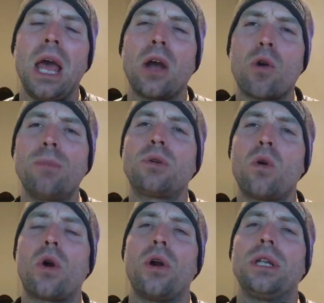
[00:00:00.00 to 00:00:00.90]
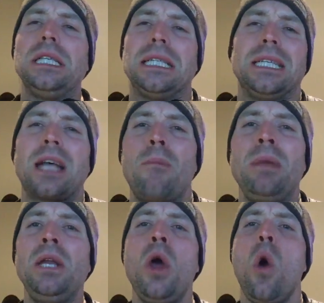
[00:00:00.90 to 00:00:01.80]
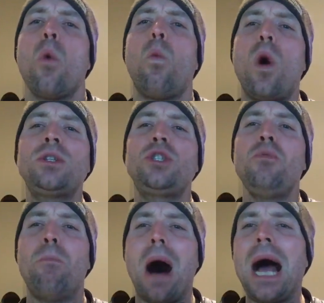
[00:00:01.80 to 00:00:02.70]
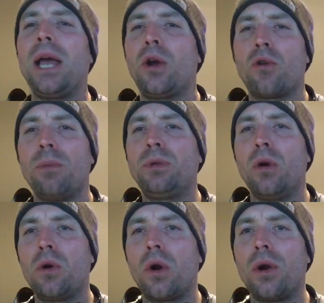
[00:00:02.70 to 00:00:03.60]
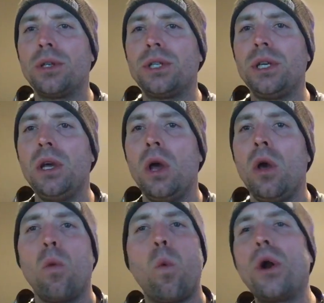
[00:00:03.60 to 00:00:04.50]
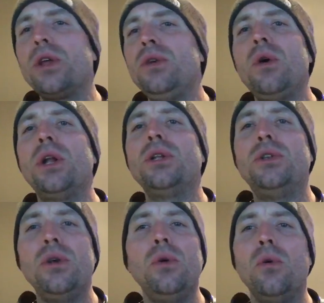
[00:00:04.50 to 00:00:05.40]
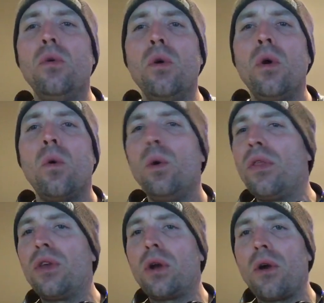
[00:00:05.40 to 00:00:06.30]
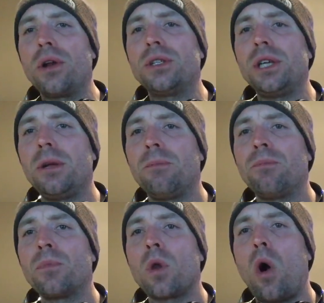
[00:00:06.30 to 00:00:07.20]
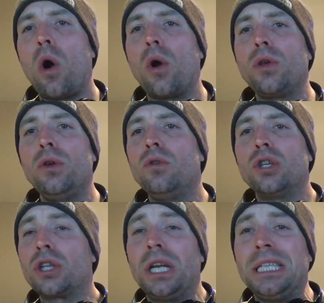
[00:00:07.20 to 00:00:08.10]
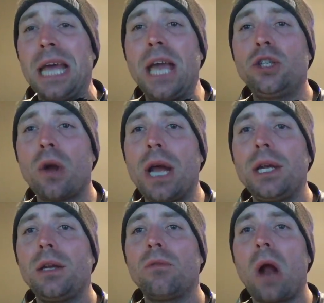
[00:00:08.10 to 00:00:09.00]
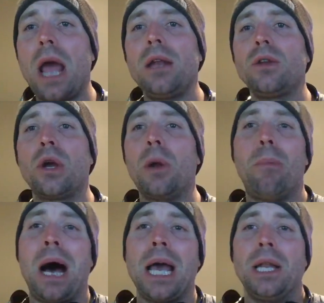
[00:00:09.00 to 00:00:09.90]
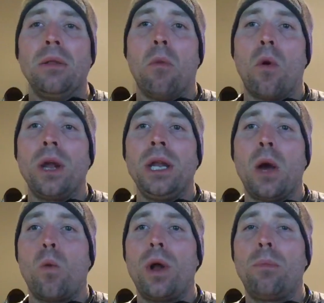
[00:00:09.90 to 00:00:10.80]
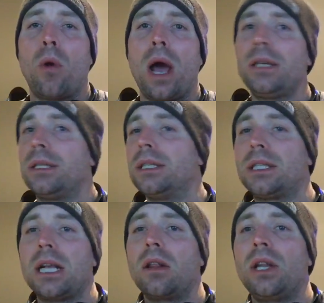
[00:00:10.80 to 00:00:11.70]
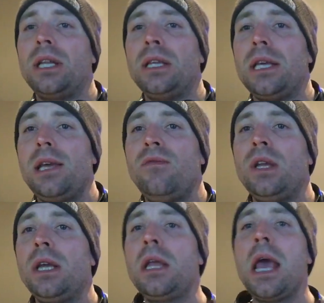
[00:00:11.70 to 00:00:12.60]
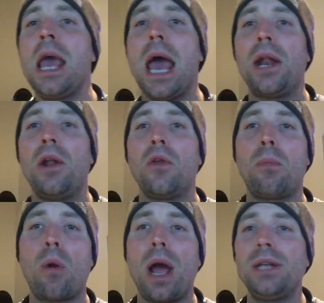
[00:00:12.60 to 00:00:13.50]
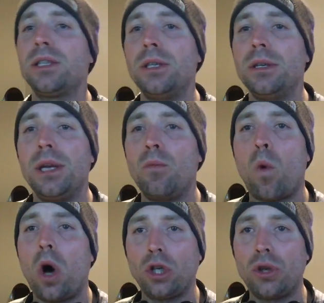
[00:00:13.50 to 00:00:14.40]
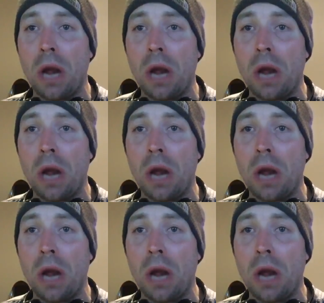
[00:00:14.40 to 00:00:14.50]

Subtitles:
cryptocurrencies is, once you buy a cryptocurrency, what are you going to do with the currency? Are you just going to day trade it, right? You're going to buy it in the morning at one price and sell it in the evening at another price and wash your